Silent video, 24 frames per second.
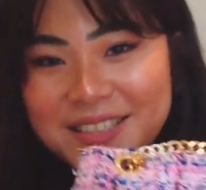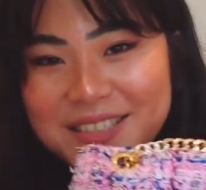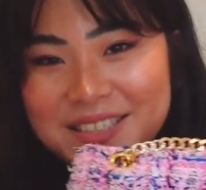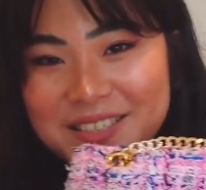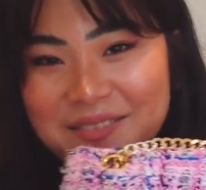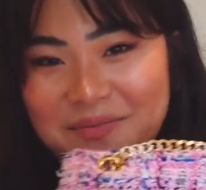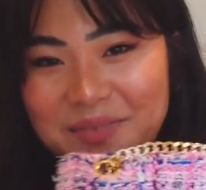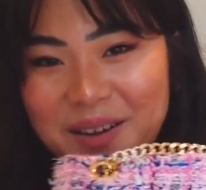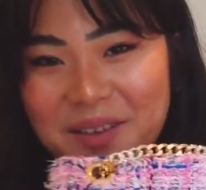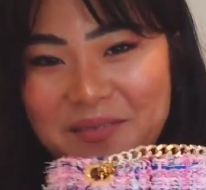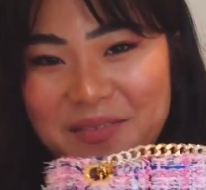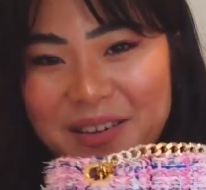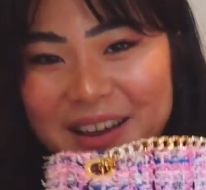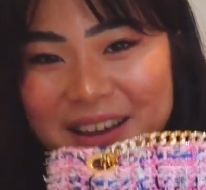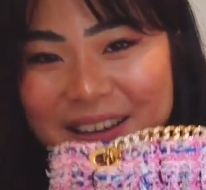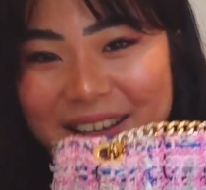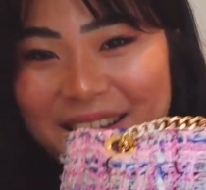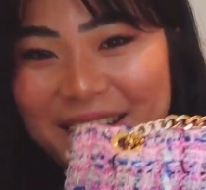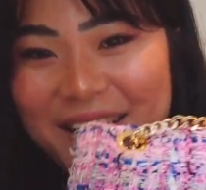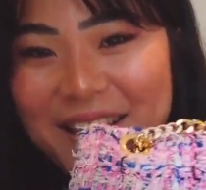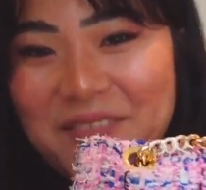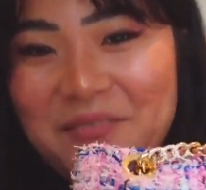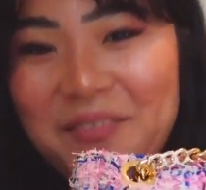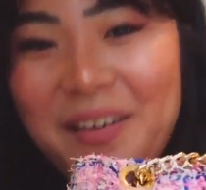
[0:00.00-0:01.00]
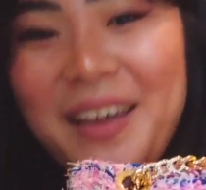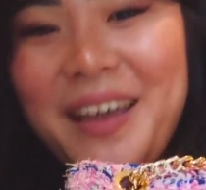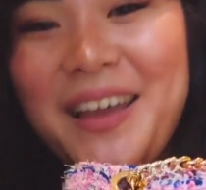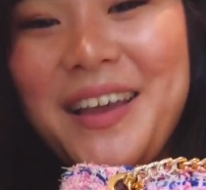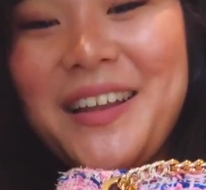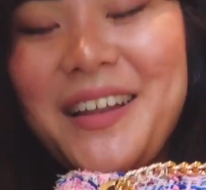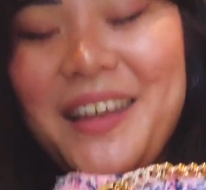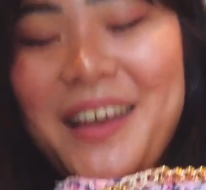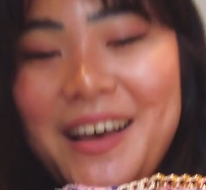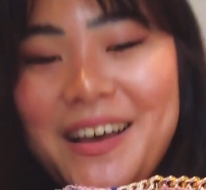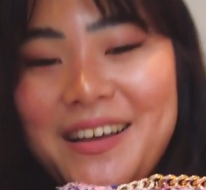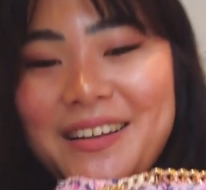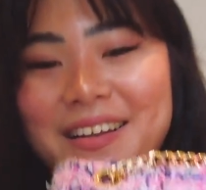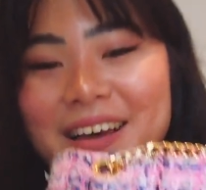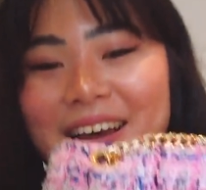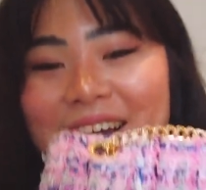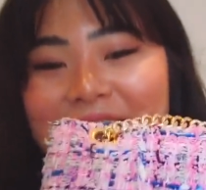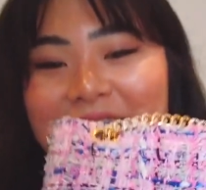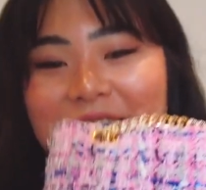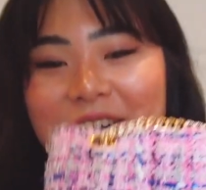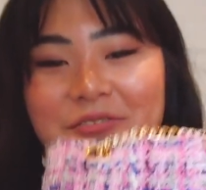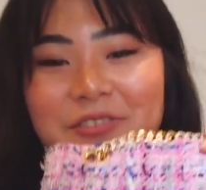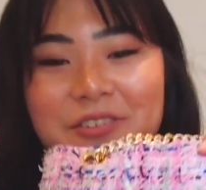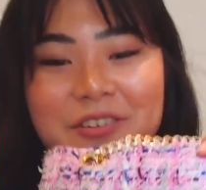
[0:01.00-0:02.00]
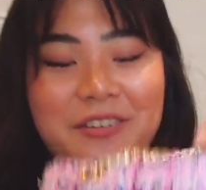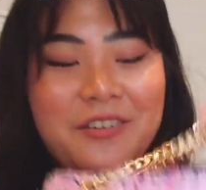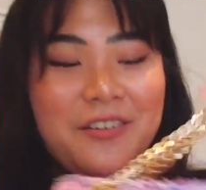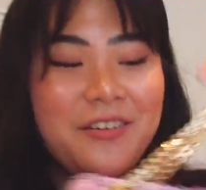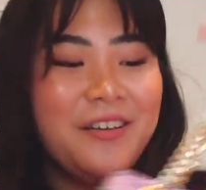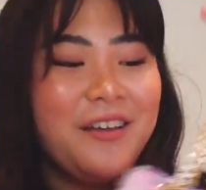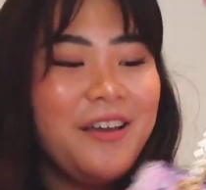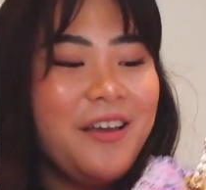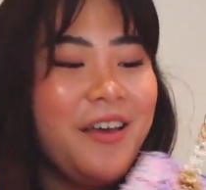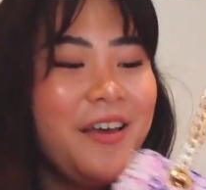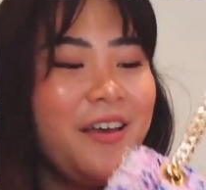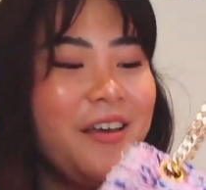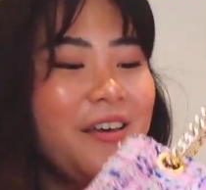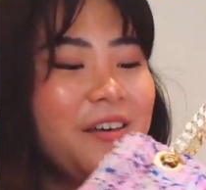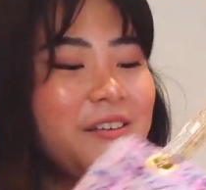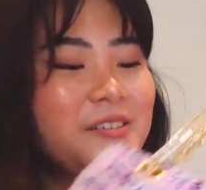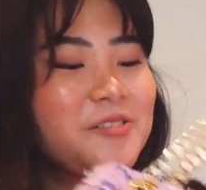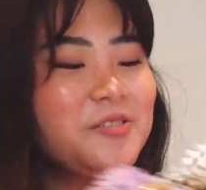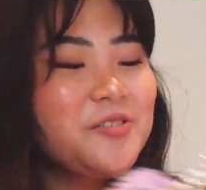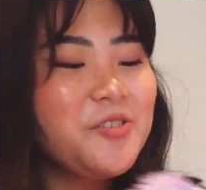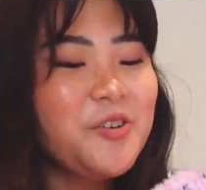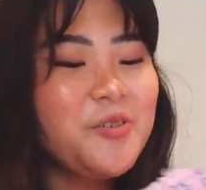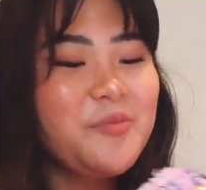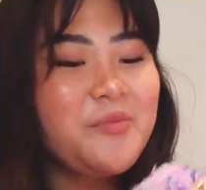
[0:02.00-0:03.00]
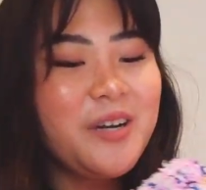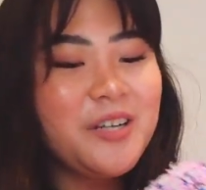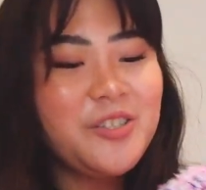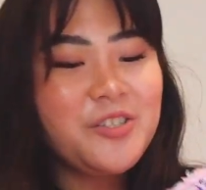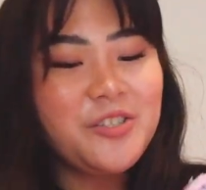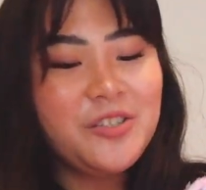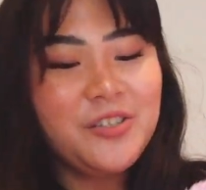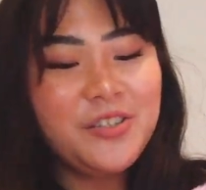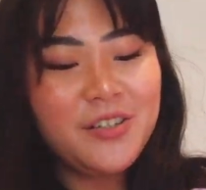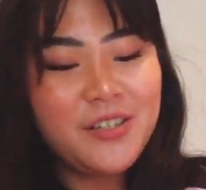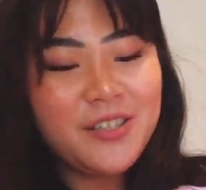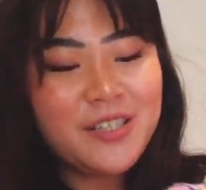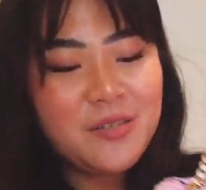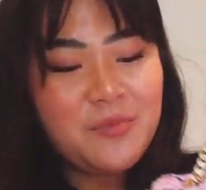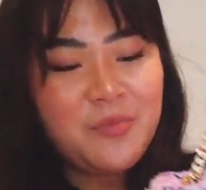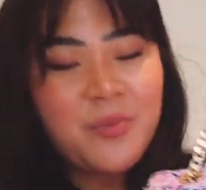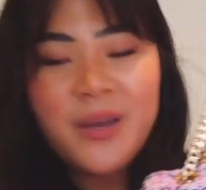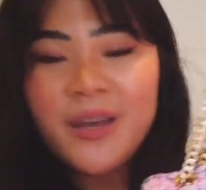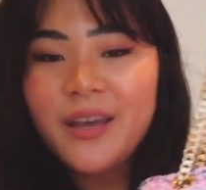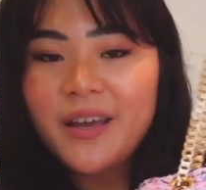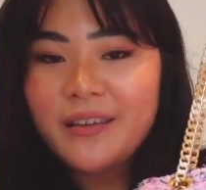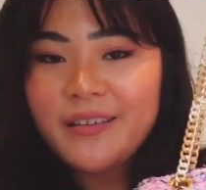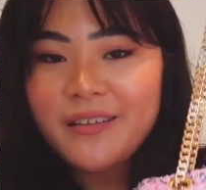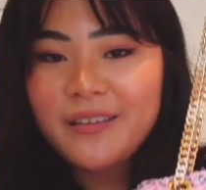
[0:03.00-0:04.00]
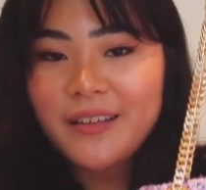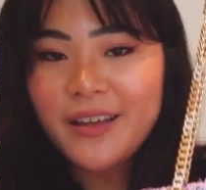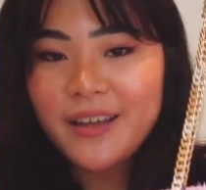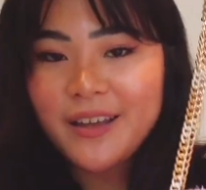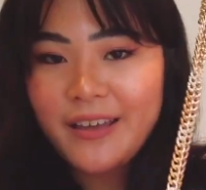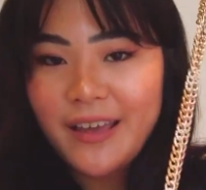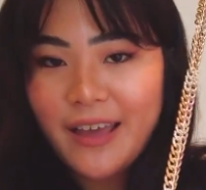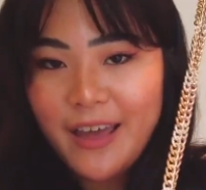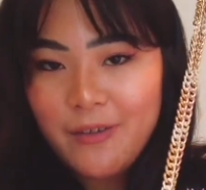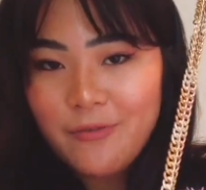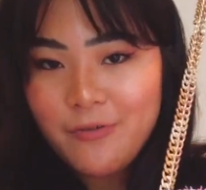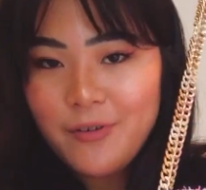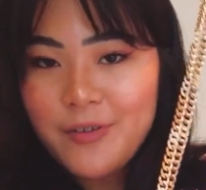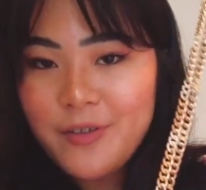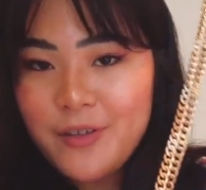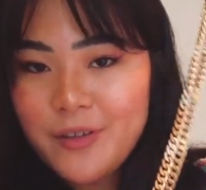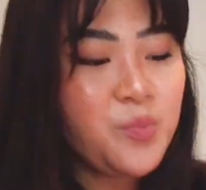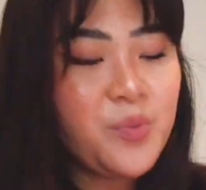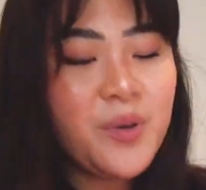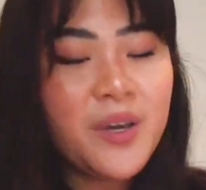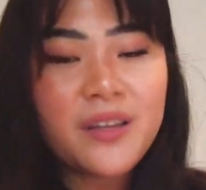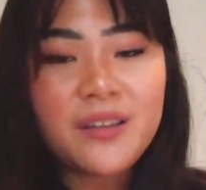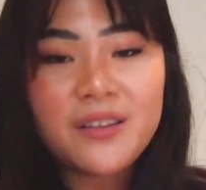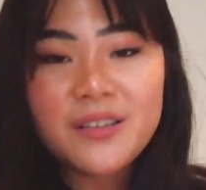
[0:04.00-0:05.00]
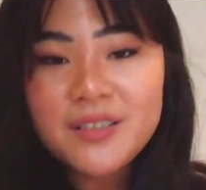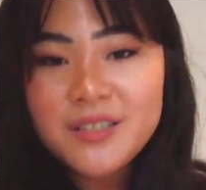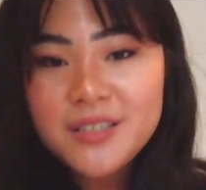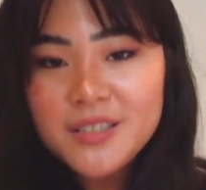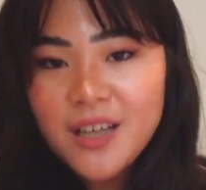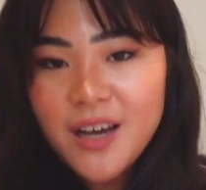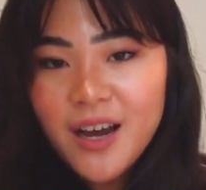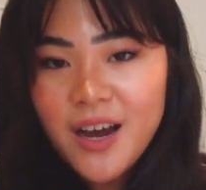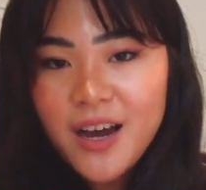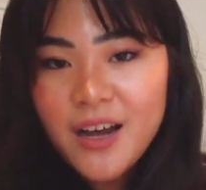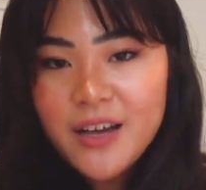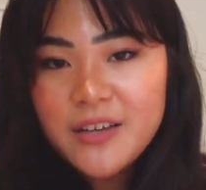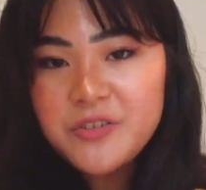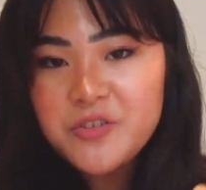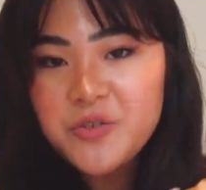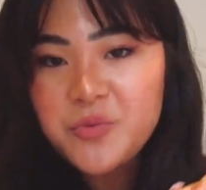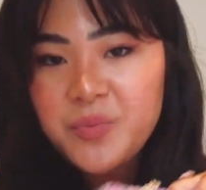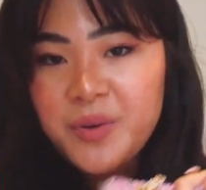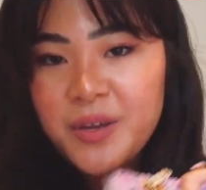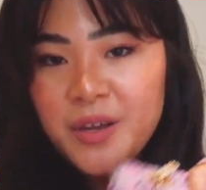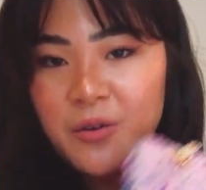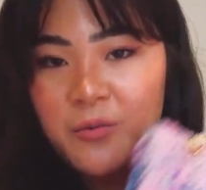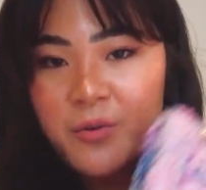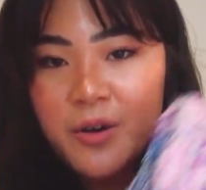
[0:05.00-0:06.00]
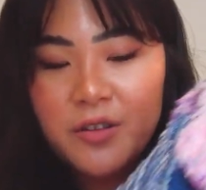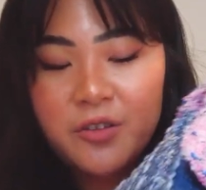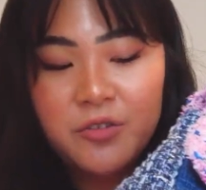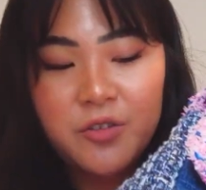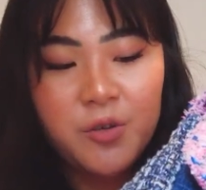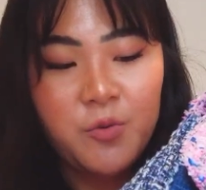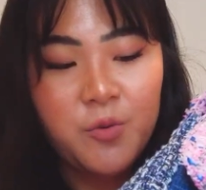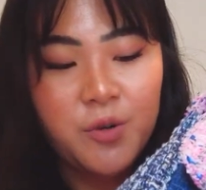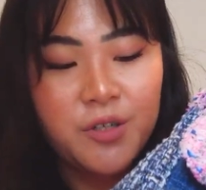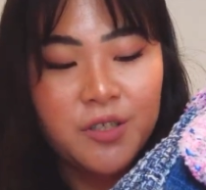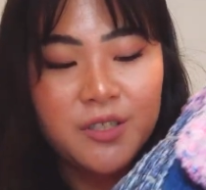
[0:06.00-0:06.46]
is my bag that I made, and I love her so much. You get to pick like everything. Pick the size, you pick whether you want it